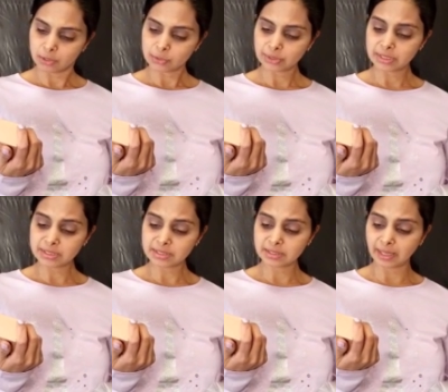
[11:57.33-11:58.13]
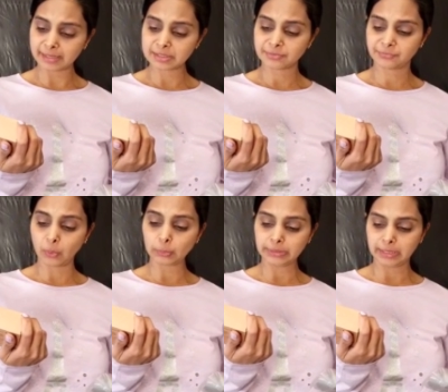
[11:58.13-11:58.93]
So this is an
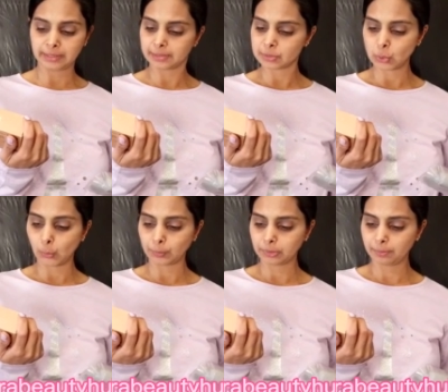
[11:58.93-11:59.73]
exfoliating soap, the